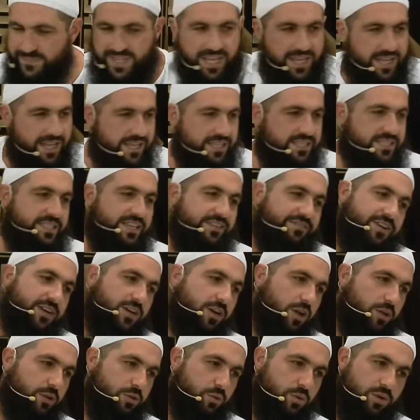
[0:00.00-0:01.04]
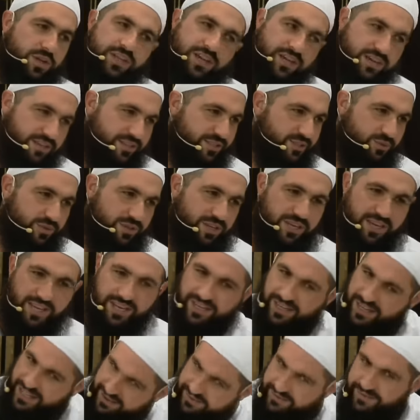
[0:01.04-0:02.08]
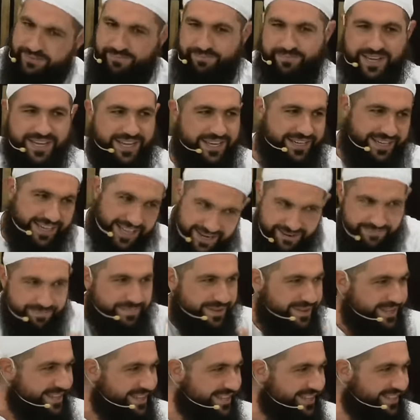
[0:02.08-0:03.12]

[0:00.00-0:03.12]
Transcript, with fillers: Seven gold, Ya Rasulullah, leave him, man, let him be.